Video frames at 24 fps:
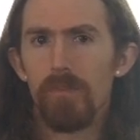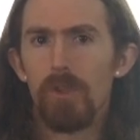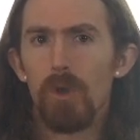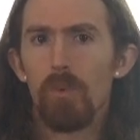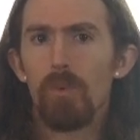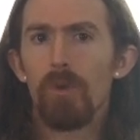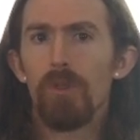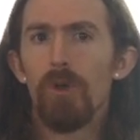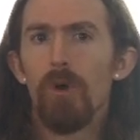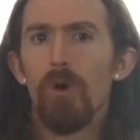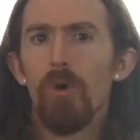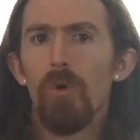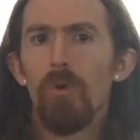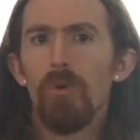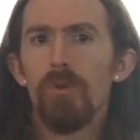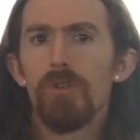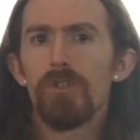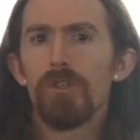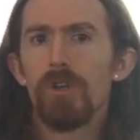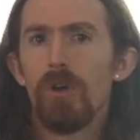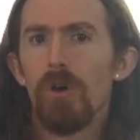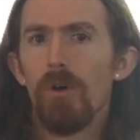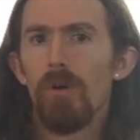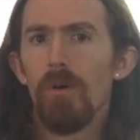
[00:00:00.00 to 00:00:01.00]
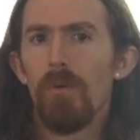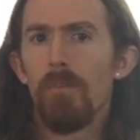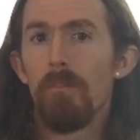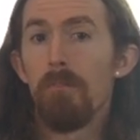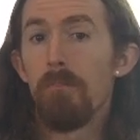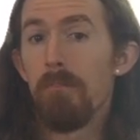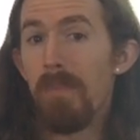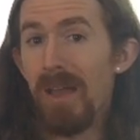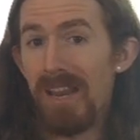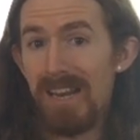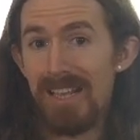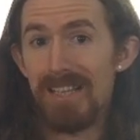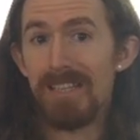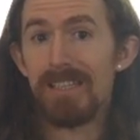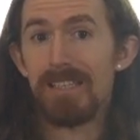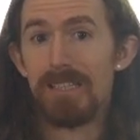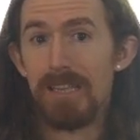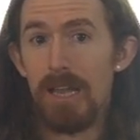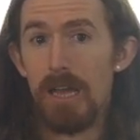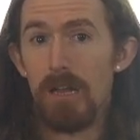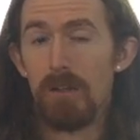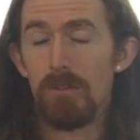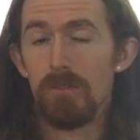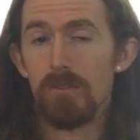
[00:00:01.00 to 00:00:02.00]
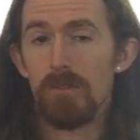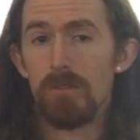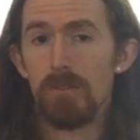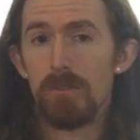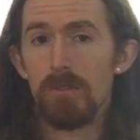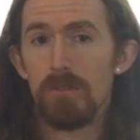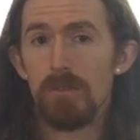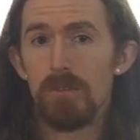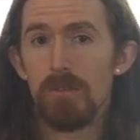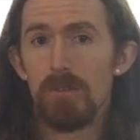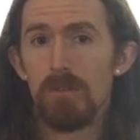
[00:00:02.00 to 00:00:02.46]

withholds many sounds,